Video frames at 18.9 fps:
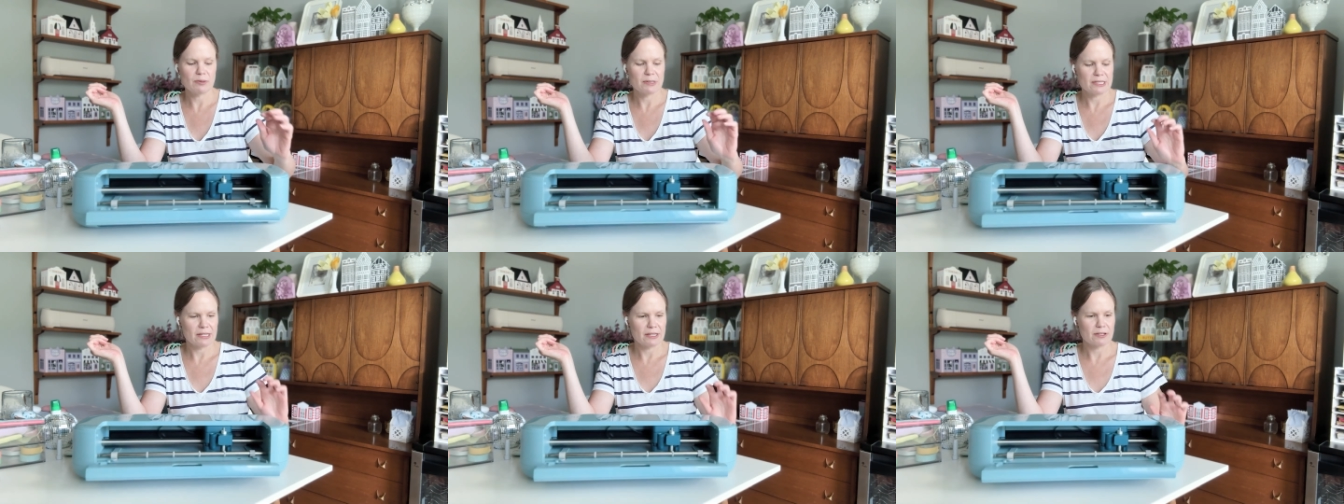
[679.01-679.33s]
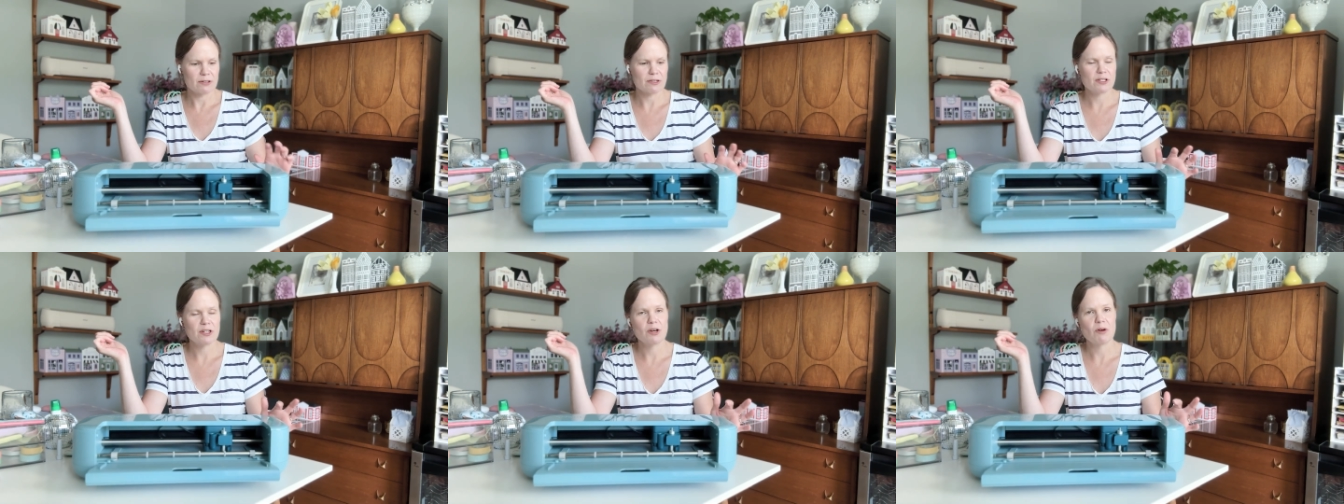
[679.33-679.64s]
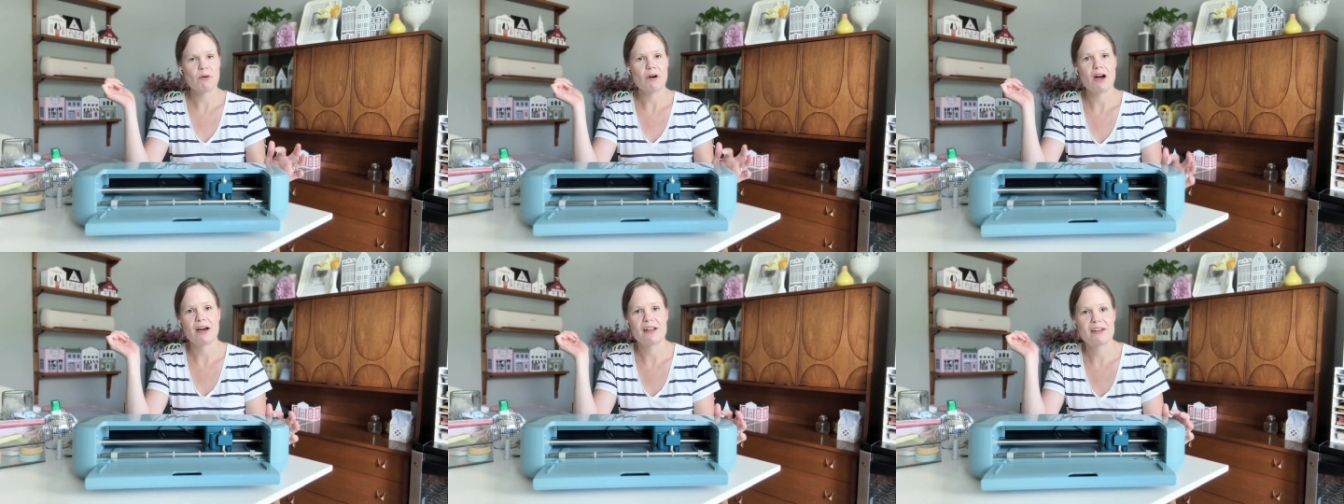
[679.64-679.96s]
is that there's no
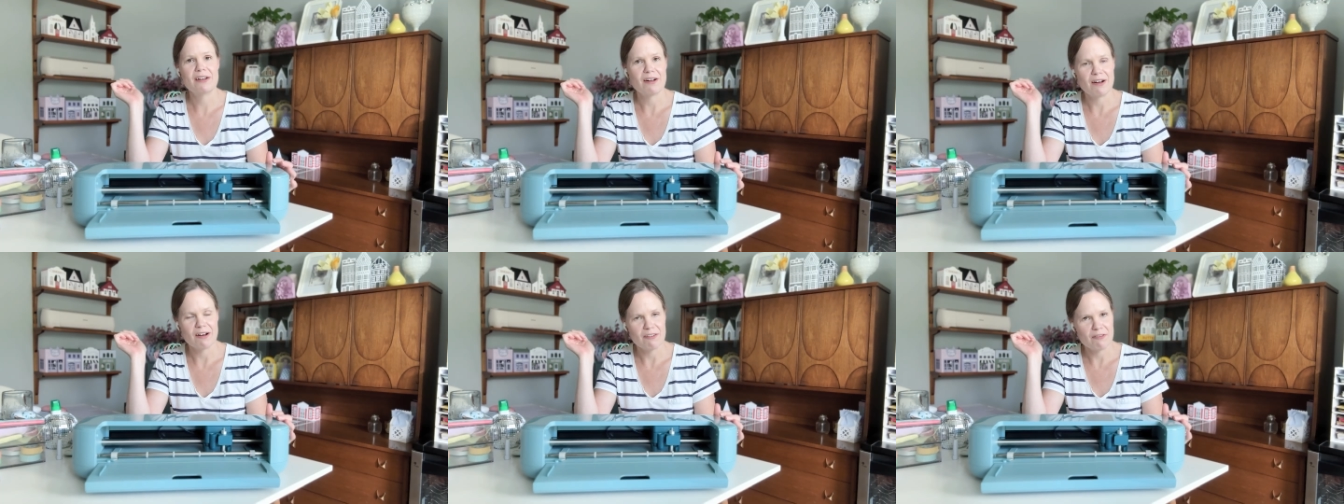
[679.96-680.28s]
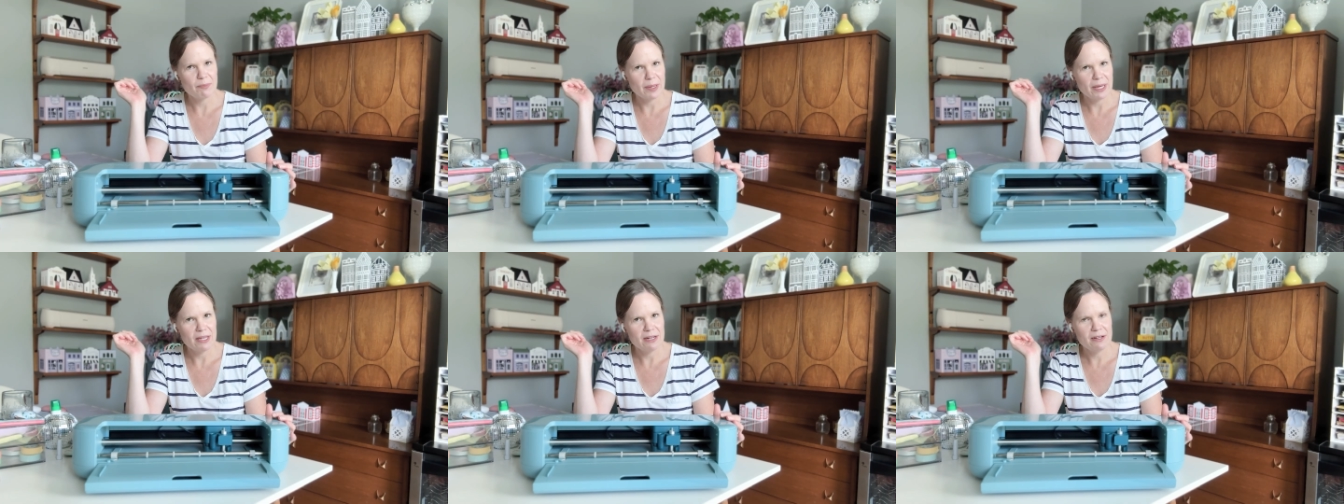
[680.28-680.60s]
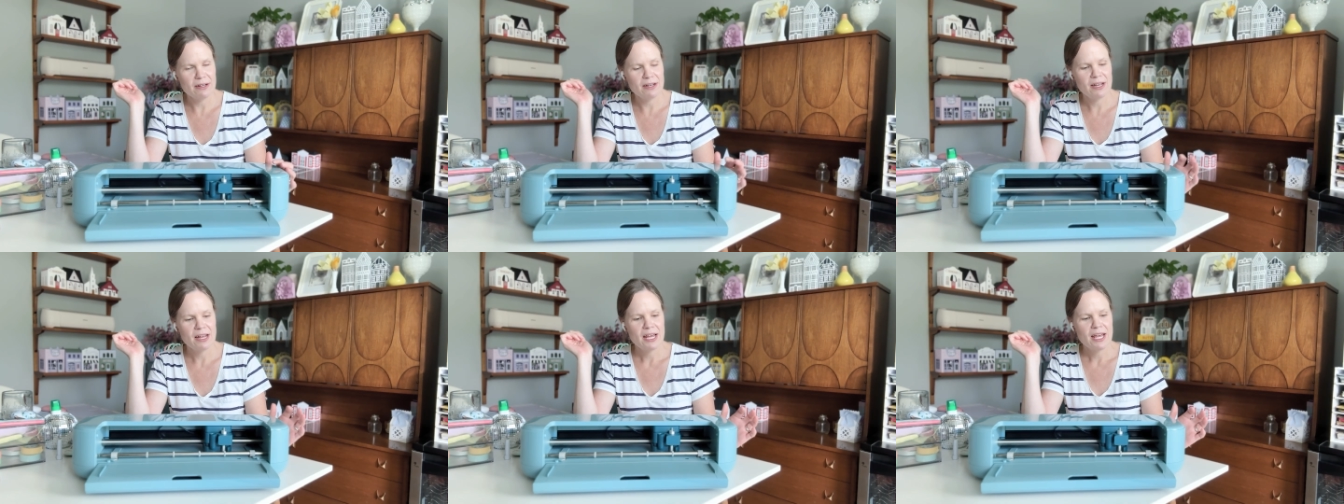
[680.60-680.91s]
on and off
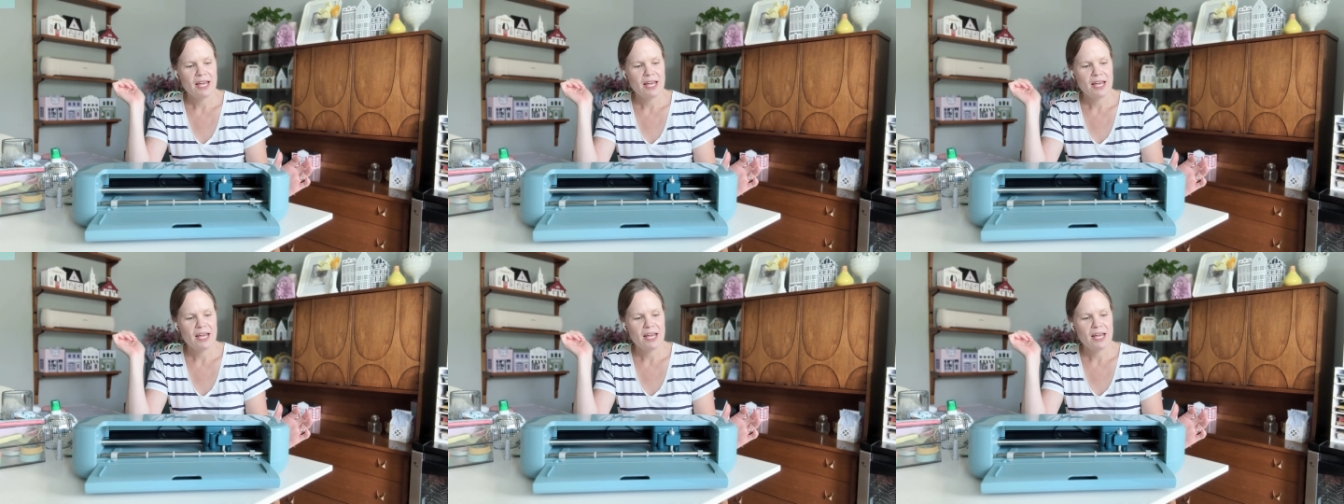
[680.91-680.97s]
button.